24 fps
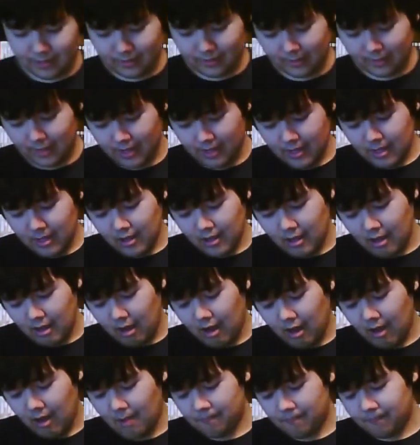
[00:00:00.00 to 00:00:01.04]
actually.
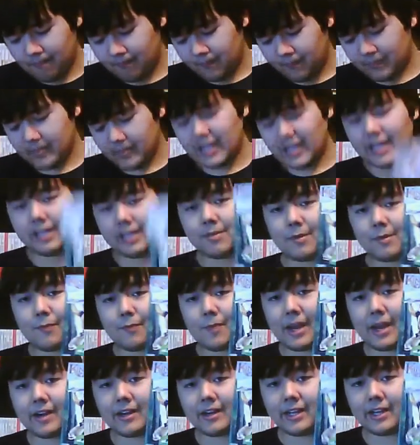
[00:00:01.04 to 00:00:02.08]
Kingdom of
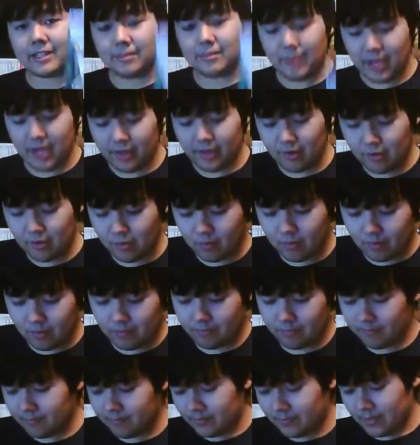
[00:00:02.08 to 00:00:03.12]
Paradise manual,
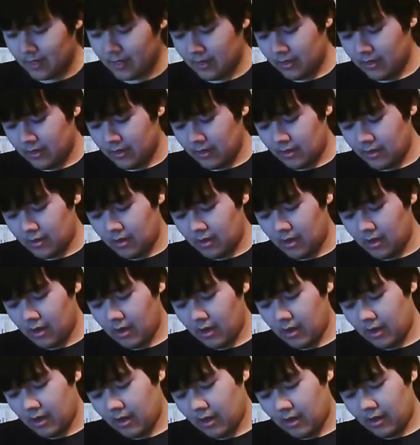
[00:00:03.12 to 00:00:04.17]

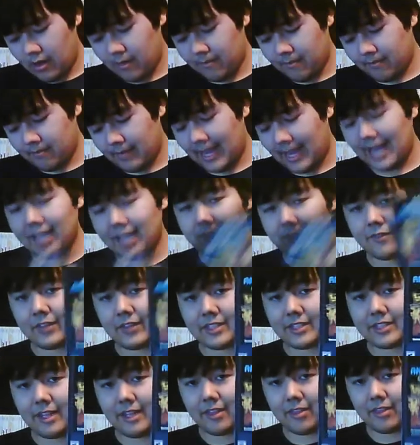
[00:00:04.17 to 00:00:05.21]

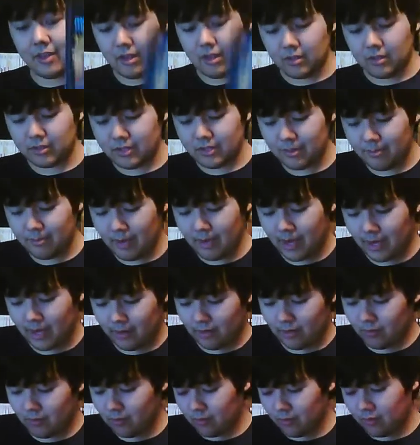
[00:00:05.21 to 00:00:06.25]
Activision Anthology
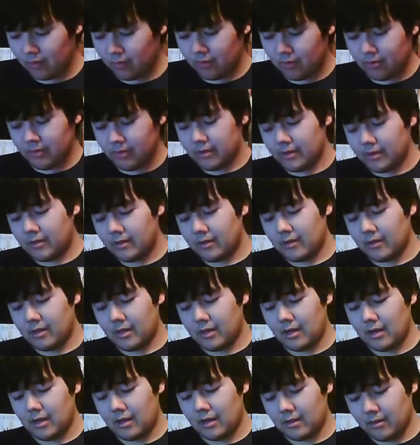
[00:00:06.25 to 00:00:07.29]
manual,
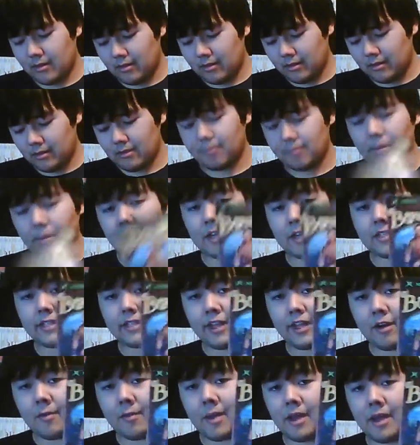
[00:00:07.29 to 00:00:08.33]
the Bard's
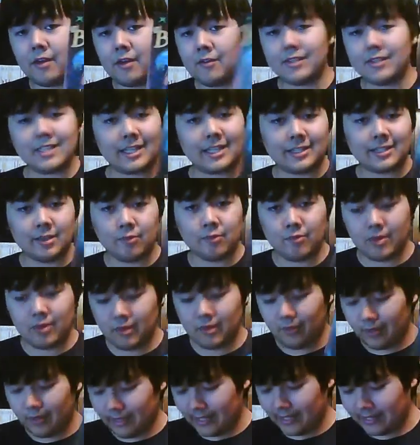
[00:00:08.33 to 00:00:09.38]
Tale manual, which I actually
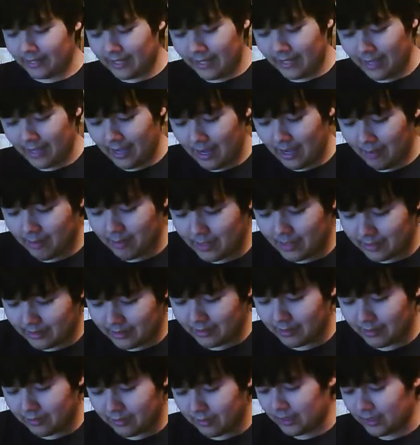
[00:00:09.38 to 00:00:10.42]
really want to get that game. It
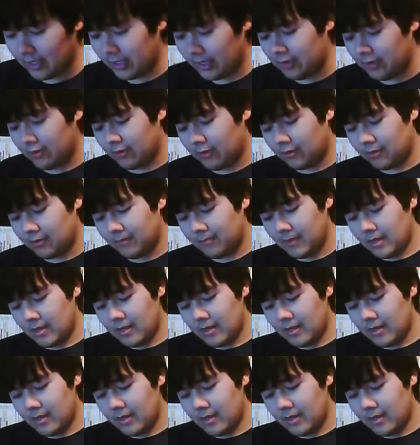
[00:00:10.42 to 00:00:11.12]
actually looks really cool.